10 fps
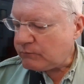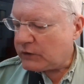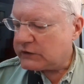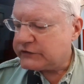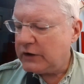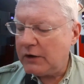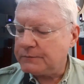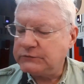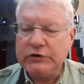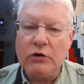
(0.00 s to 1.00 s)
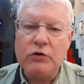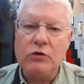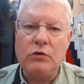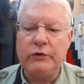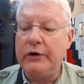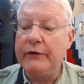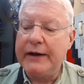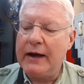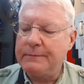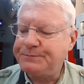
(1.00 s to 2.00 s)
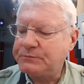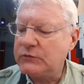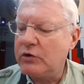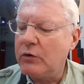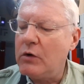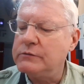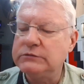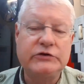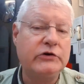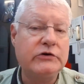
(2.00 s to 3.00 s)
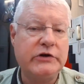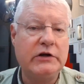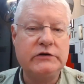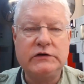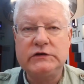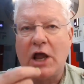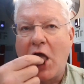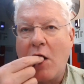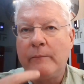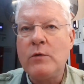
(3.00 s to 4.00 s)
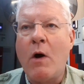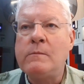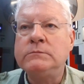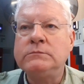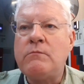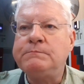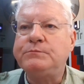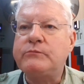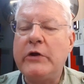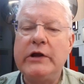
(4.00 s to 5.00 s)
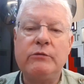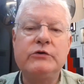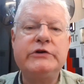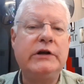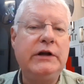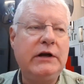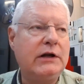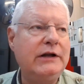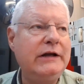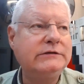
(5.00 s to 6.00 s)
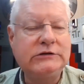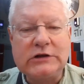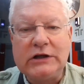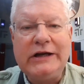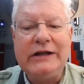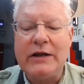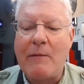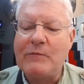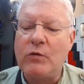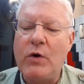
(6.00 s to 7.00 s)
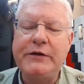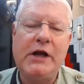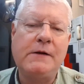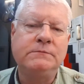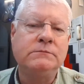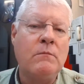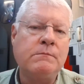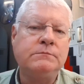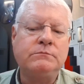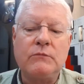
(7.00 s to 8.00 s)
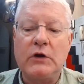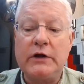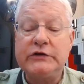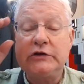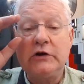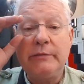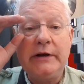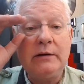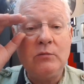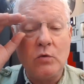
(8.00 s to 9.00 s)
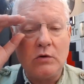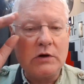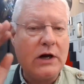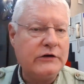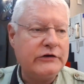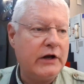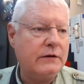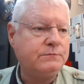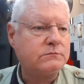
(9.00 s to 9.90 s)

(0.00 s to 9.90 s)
So no Google, you know, they got their own search engines, and they routinely clean them for what they consider to be immoral content